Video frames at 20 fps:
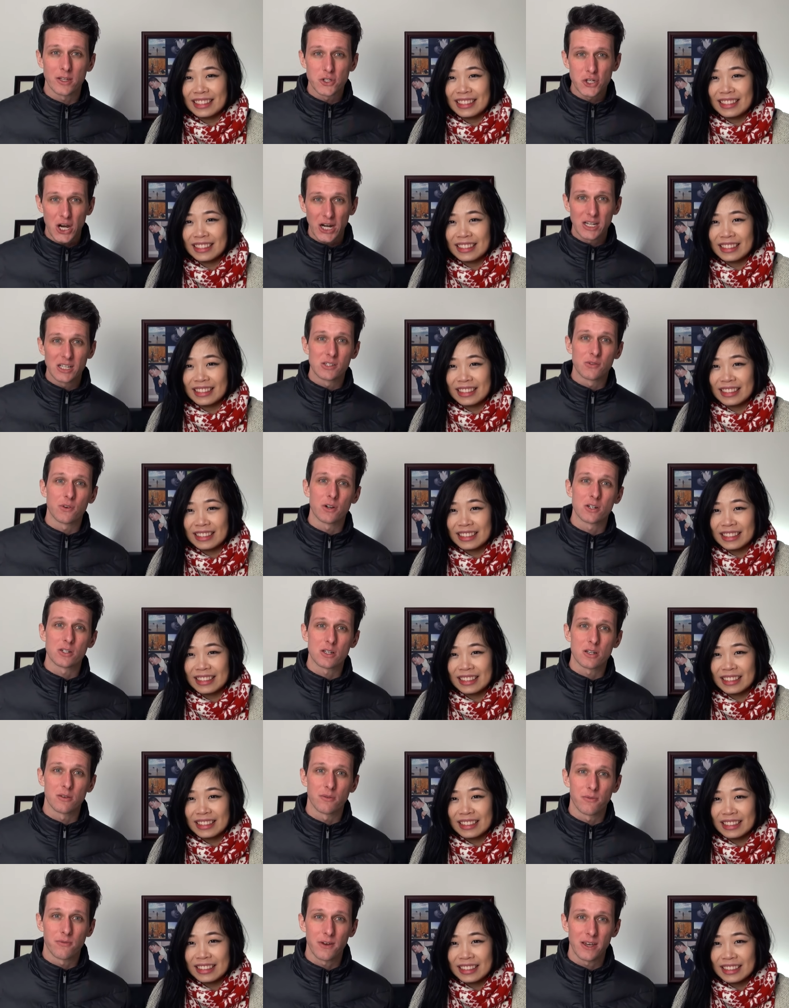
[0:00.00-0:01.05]
Speaker 1: the Chinese
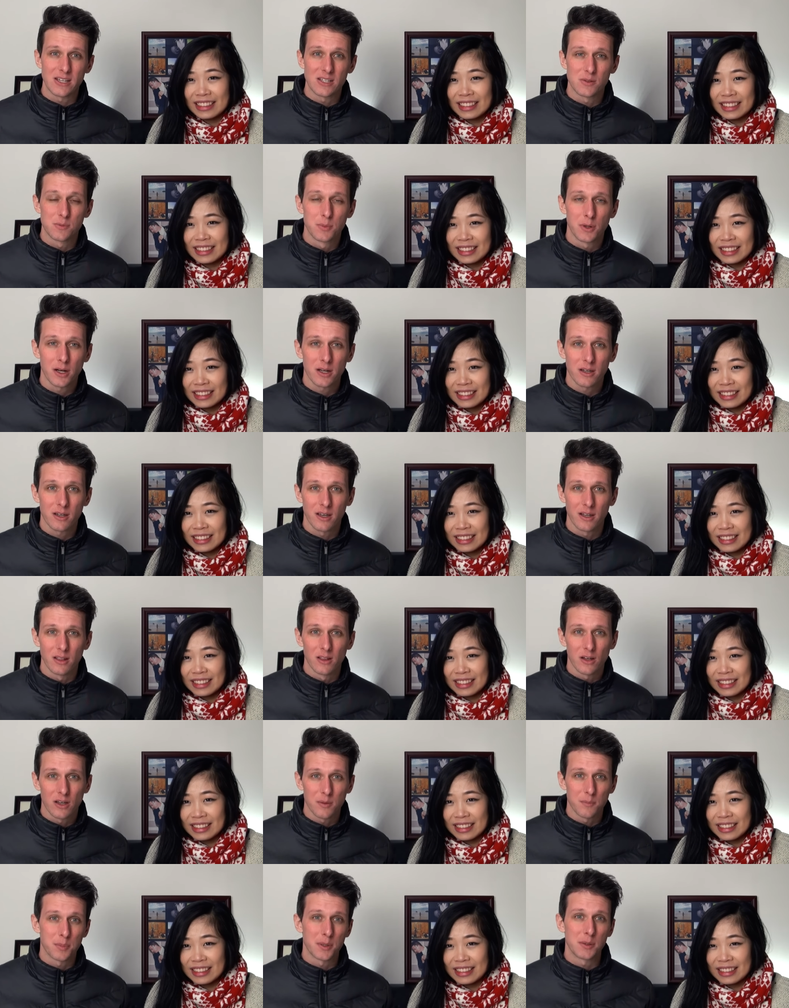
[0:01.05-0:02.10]
version of Facebook and
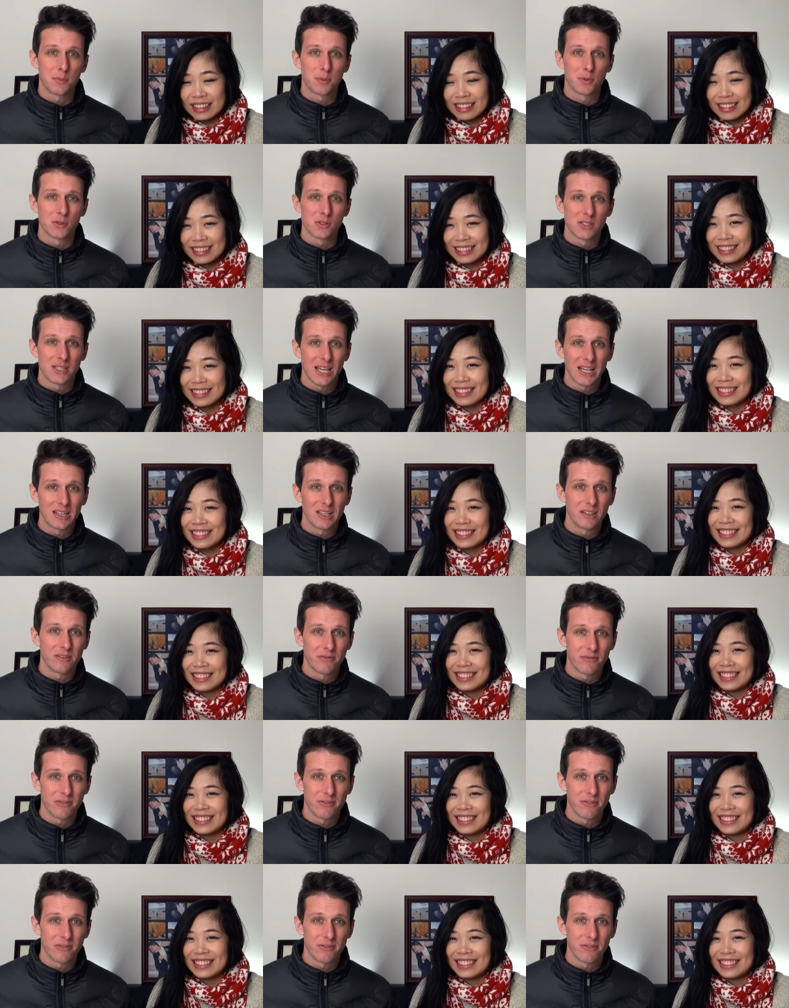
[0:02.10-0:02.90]
look at people's daily